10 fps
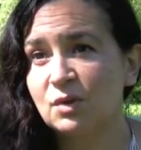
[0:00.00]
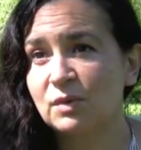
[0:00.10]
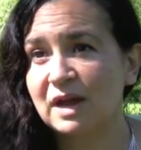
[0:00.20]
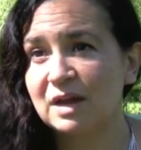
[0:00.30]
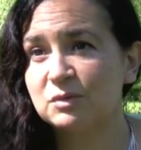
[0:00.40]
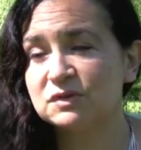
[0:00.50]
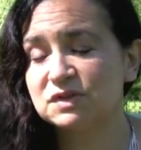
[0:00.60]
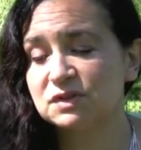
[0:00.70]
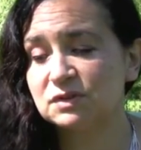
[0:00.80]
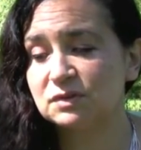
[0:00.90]
We're able
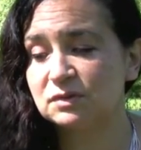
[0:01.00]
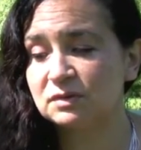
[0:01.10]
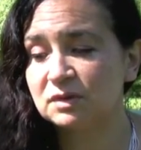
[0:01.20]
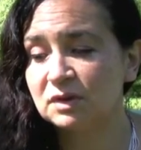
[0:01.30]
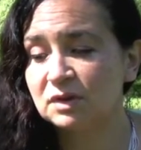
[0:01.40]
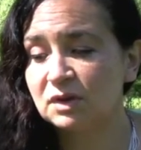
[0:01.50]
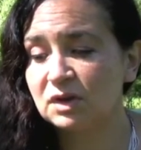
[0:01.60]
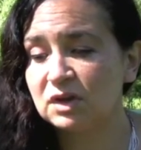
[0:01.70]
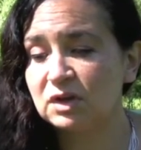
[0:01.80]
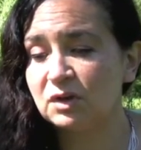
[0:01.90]
to
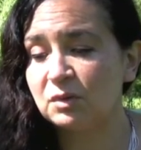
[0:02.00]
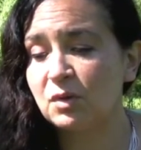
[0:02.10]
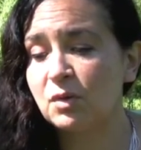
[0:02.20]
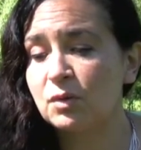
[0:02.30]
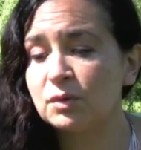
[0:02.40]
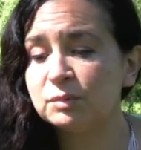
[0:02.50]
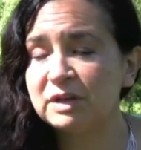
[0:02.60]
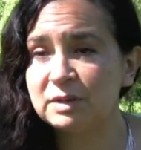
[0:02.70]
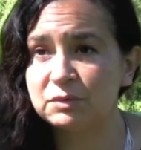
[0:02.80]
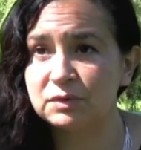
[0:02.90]
hold
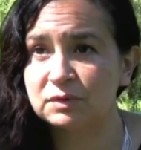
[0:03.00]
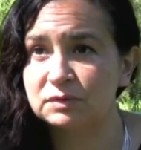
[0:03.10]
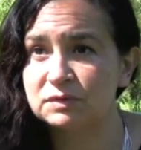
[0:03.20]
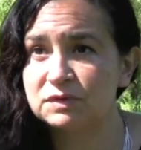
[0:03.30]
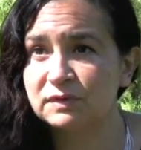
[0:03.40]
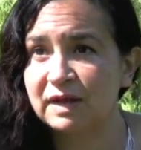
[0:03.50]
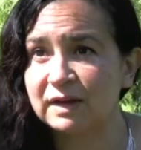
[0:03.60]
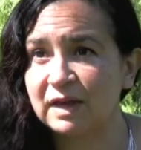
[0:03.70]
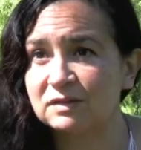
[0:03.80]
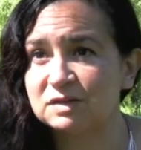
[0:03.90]
people to that
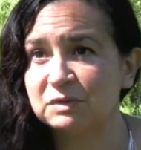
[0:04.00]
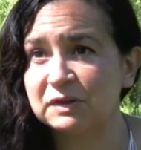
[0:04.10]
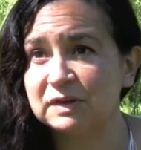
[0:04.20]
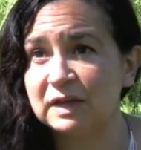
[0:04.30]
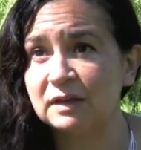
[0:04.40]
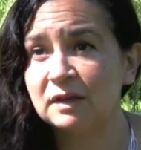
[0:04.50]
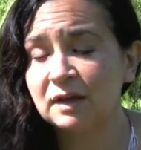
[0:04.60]
accountability,